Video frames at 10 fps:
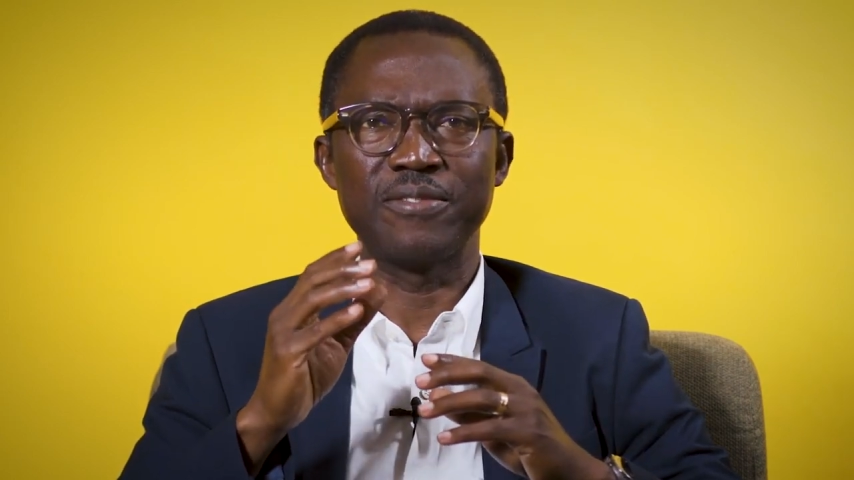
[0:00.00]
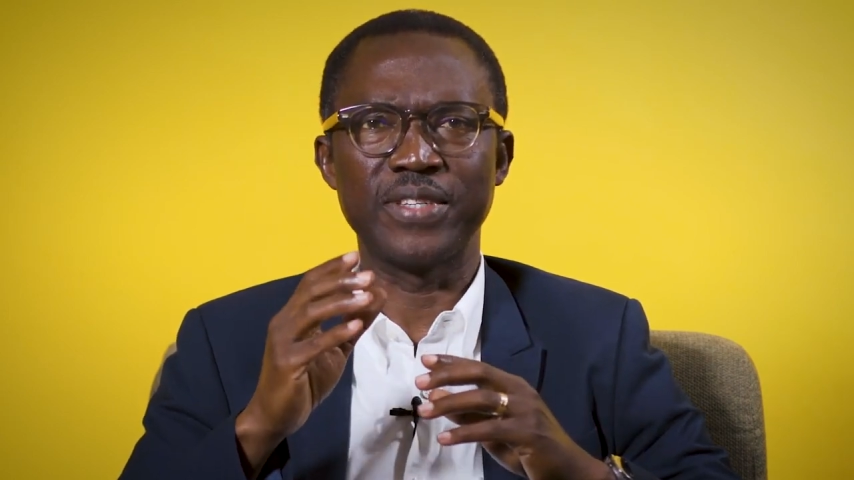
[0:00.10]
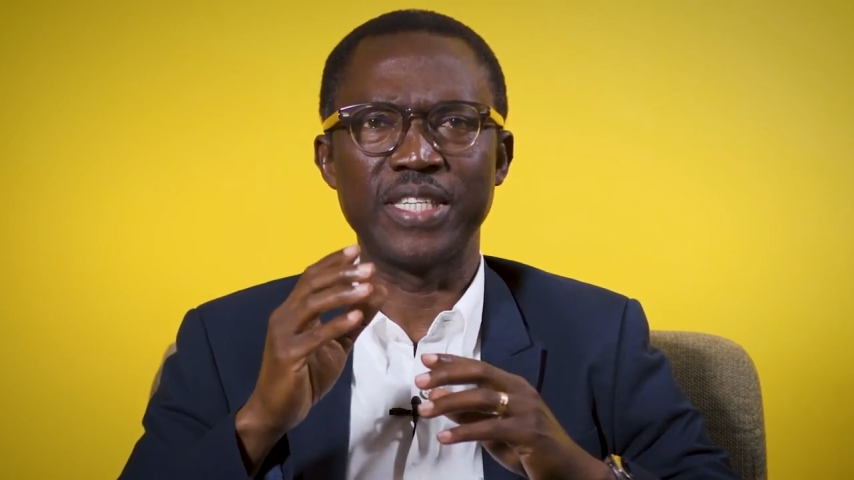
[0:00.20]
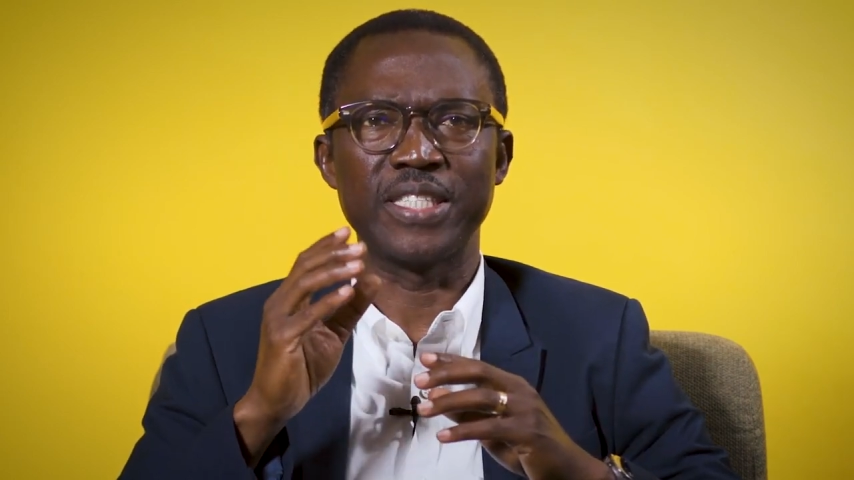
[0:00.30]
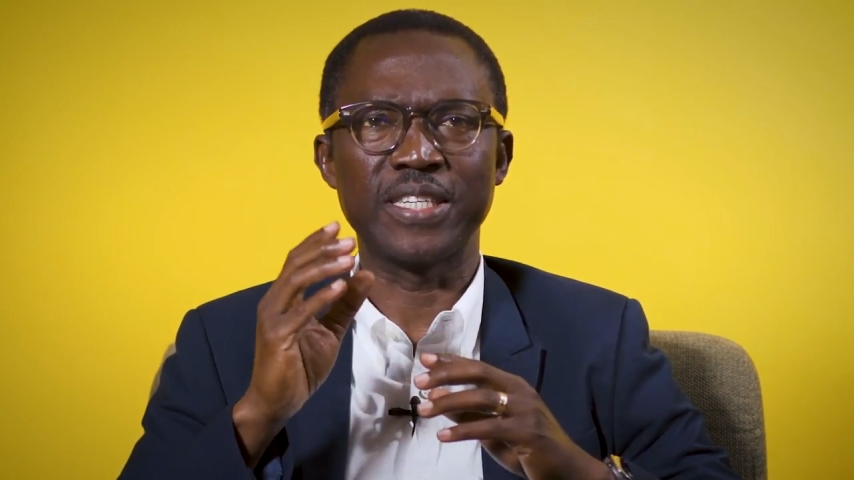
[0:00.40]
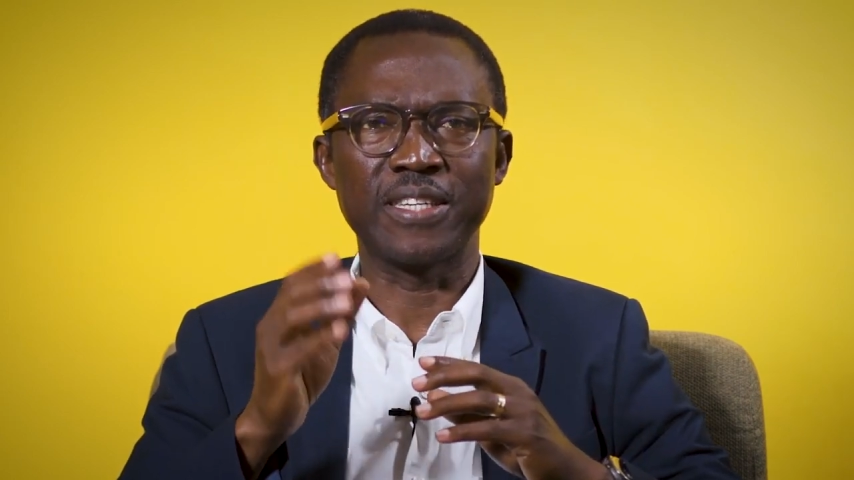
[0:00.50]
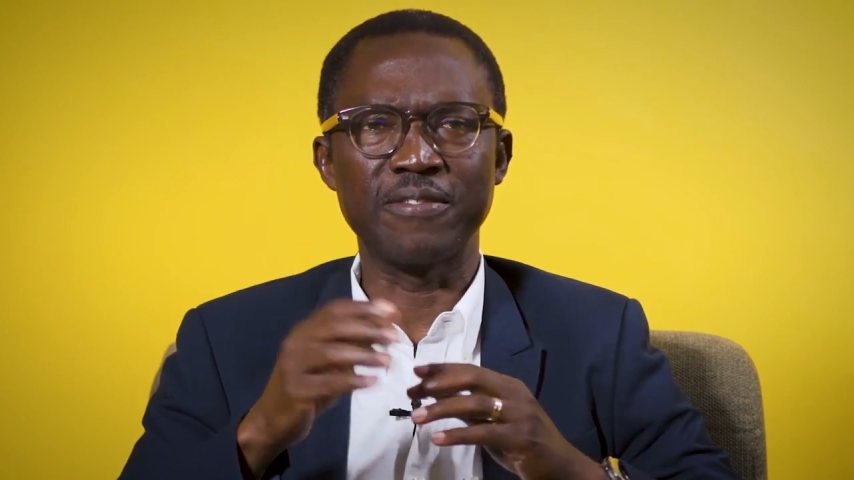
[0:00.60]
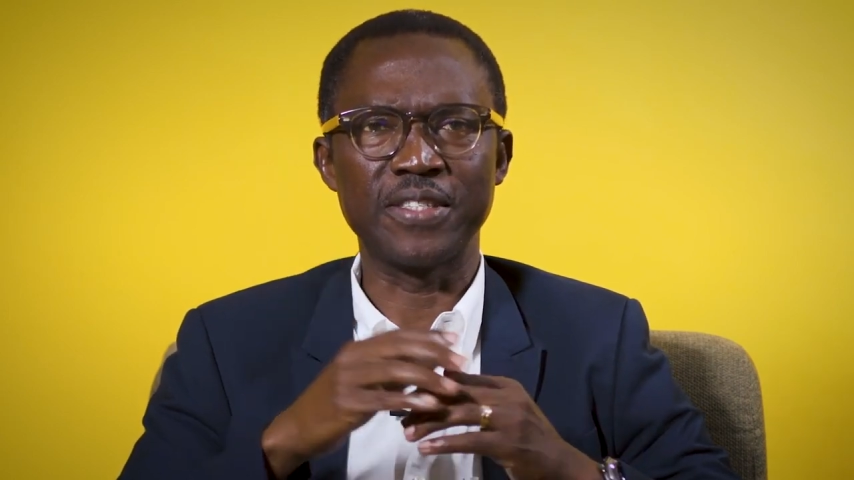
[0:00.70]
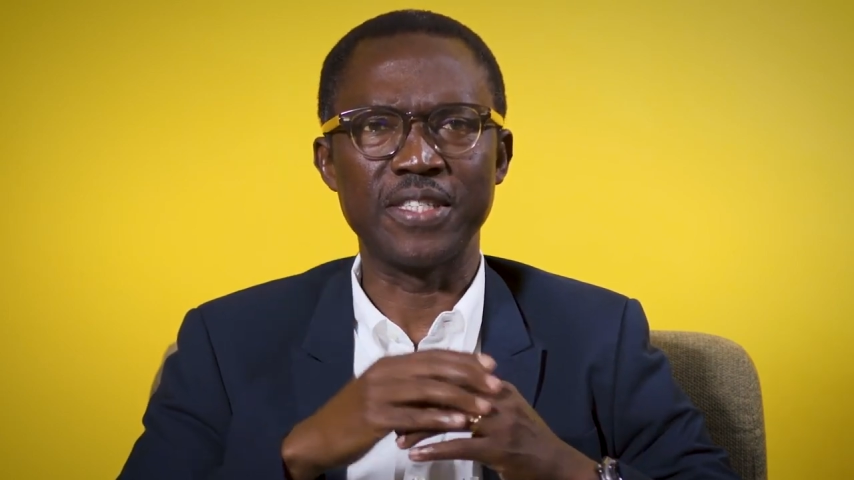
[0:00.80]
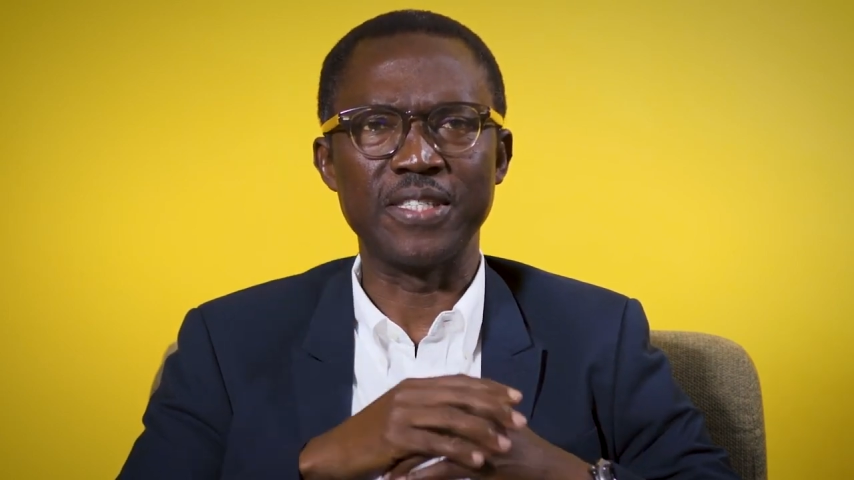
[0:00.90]
financial
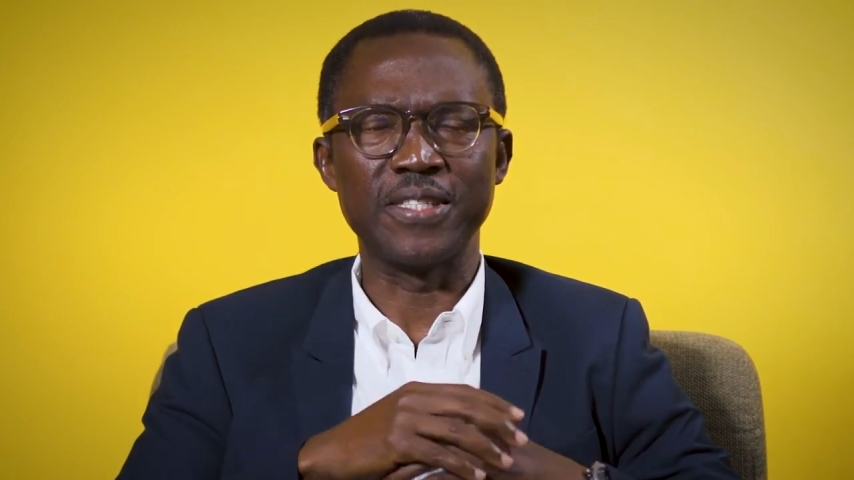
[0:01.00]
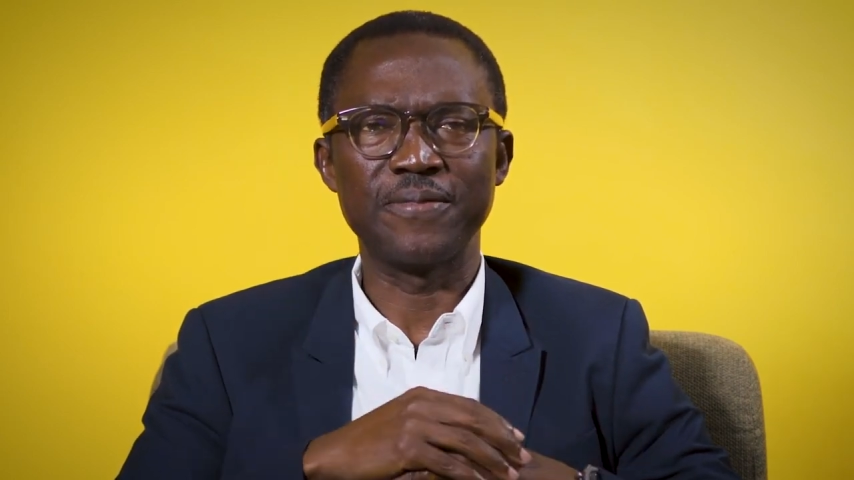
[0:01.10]
services.